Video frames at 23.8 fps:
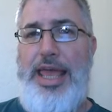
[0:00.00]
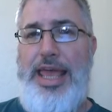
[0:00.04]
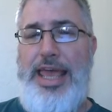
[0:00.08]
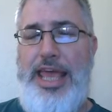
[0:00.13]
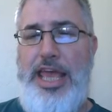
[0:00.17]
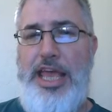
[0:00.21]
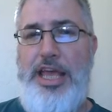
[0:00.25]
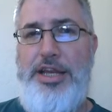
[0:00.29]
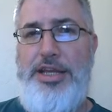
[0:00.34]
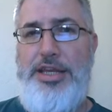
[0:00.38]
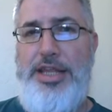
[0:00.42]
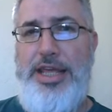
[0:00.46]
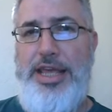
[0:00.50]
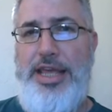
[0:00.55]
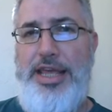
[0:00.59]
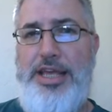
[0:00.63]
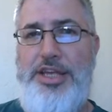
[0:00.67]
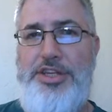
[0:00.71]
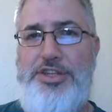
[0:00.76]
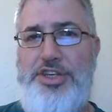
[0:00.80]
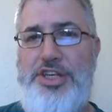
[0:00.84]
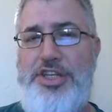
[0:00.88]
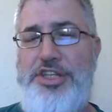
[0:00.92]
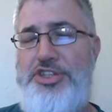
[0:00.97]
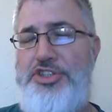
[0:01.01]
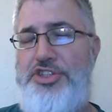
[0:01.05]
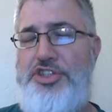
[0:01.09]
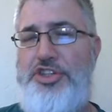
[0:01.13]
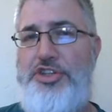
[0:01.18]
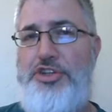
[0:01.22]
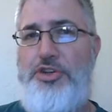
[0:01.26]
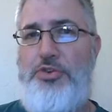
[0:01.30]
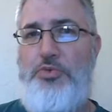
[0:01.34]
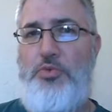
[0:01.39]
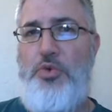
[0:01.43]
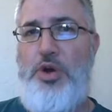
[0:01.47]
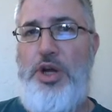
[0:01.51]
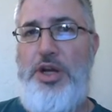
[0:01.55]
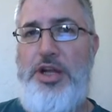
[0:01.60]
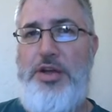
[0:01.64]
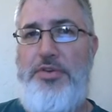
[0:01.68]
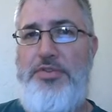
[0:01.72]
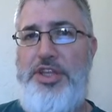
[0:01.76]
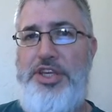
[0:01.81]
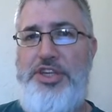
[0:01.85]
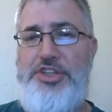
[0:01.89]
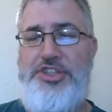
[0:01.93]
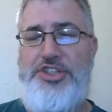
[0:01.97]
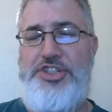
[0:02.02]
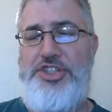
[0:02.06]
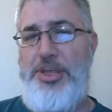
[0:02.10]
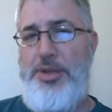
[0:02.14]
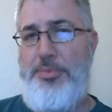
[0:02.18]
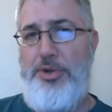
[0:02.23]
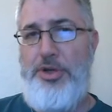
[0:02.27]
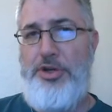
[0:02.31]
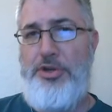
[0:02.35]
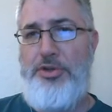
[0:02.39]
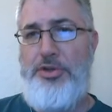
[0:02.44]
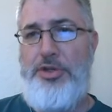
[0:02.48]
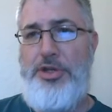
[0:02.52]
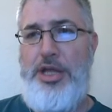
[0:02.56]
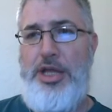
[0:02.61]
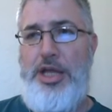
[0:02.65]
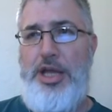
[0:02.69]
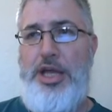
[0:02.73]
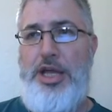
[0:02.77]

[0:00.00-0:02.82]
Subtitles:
it is considered one of the seminal